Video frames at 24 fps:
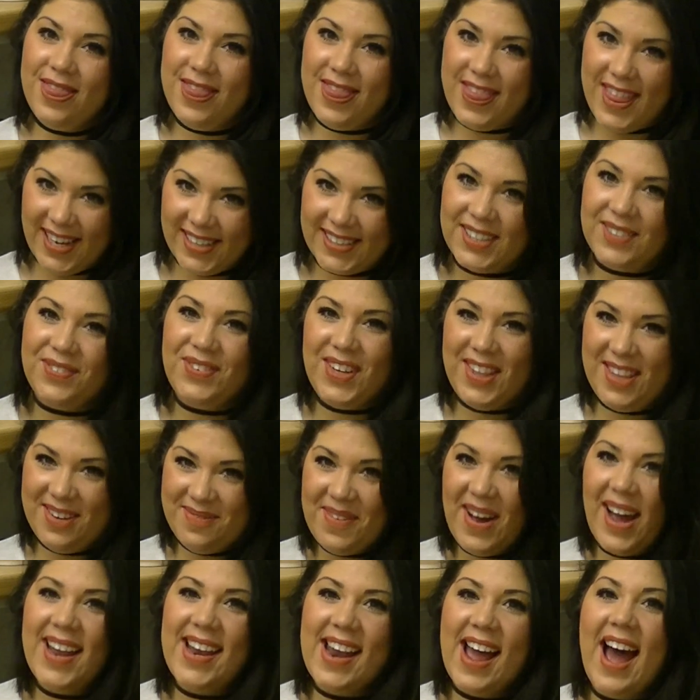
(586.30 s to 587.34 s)
Those of you that
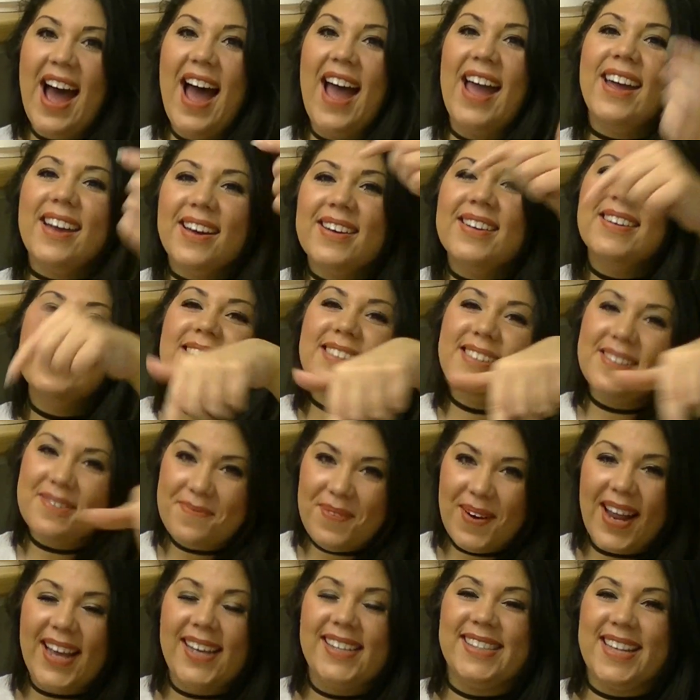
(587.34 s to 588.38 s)
might know,
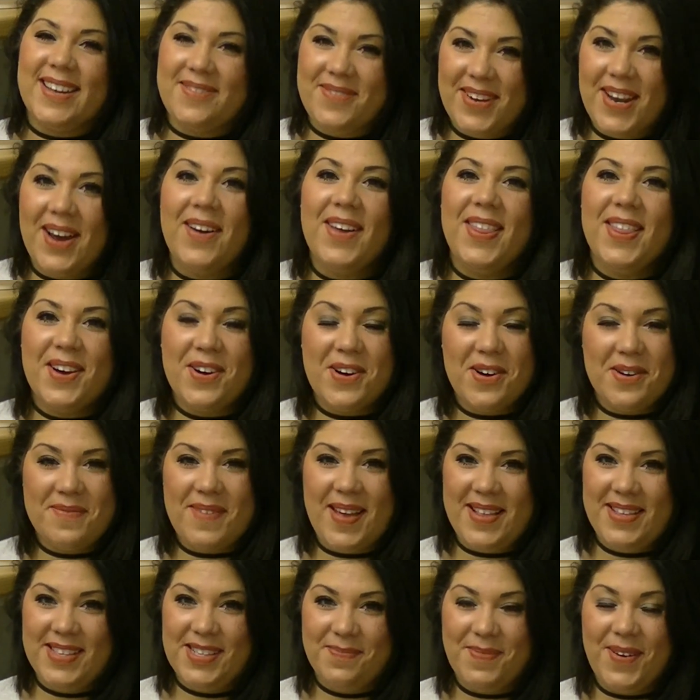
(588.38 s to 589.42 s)
please let me know in the
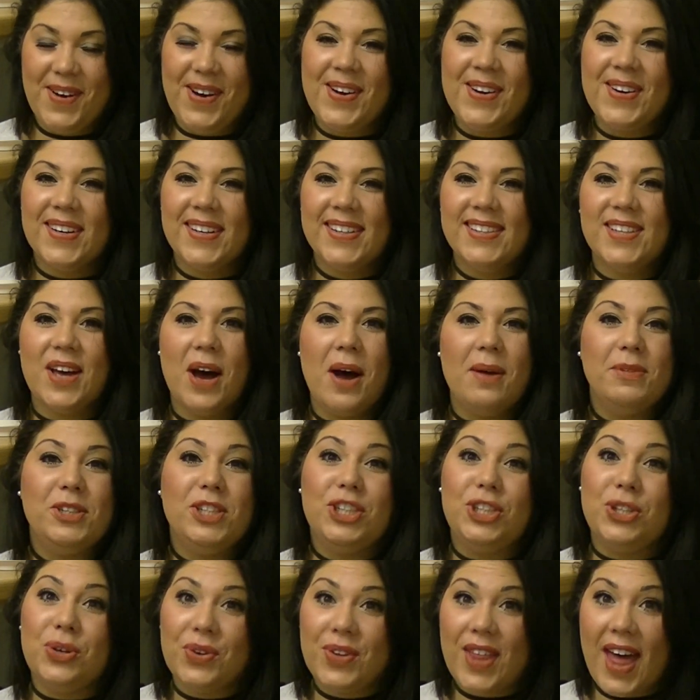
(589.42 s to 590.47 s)
comments box. I'm
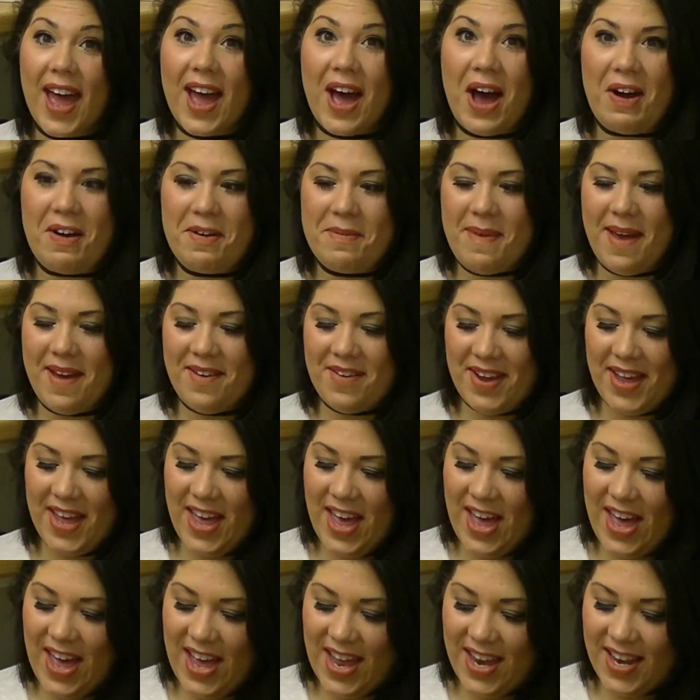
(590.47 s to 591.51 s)
sure they are
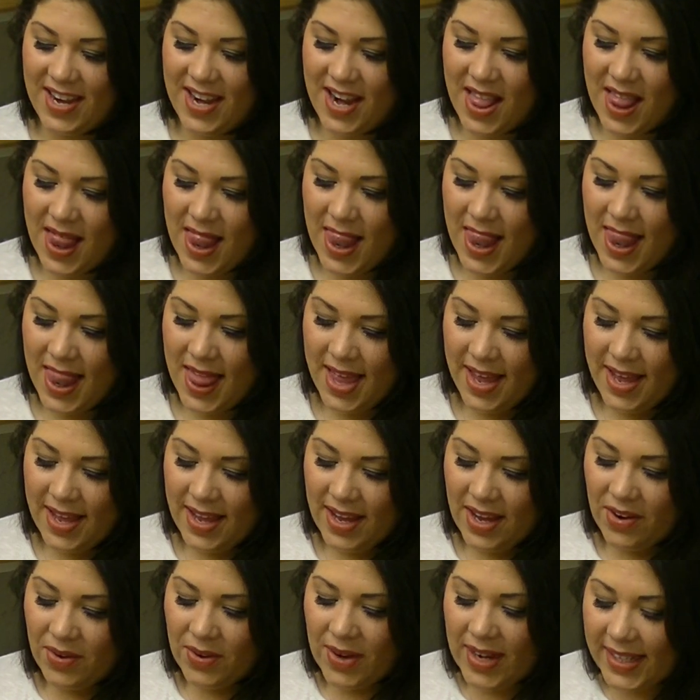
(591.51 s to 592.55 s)
American.
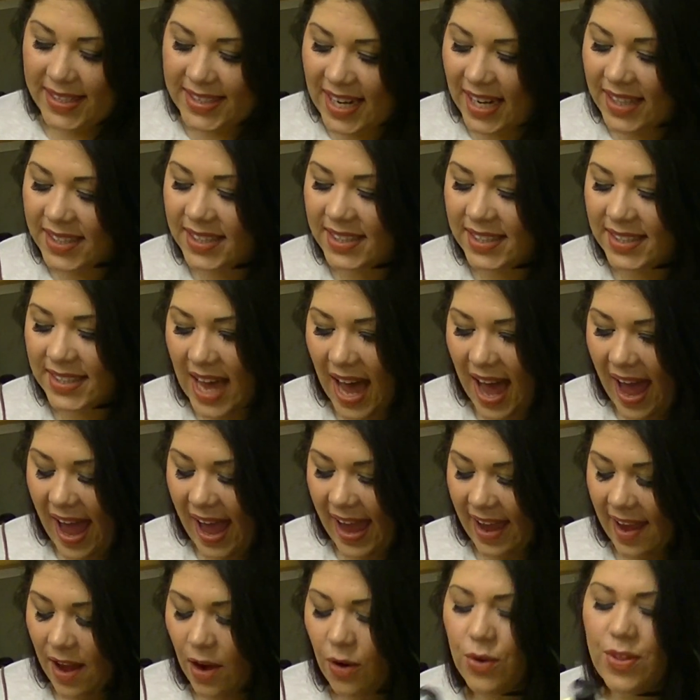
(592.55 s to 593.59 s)
Well, it does
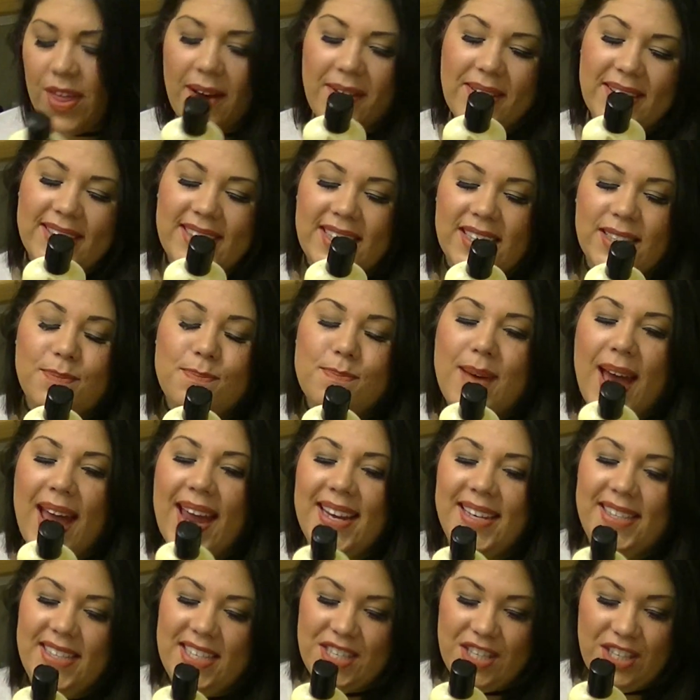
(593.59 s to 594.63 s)
say, although it says
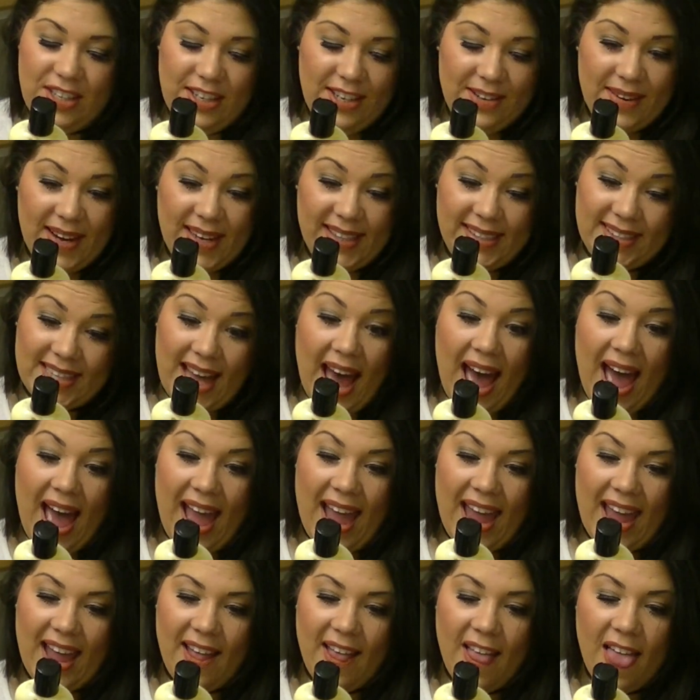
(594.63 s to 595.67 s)
made in the
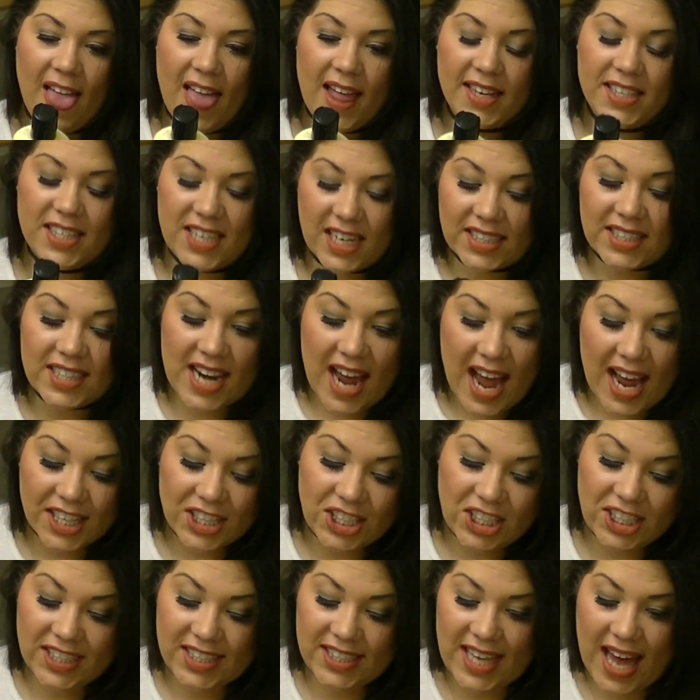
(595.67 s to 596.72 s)
USA, doesn't
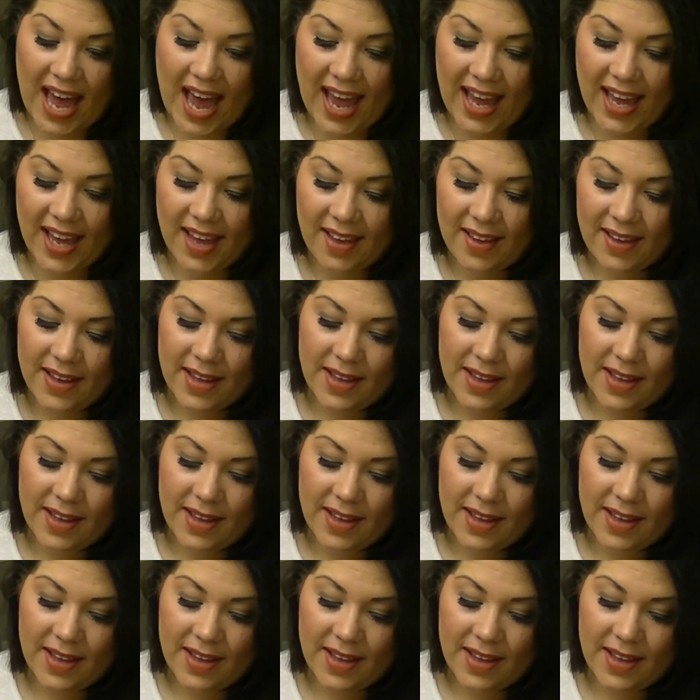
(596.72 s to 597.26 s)
actually say,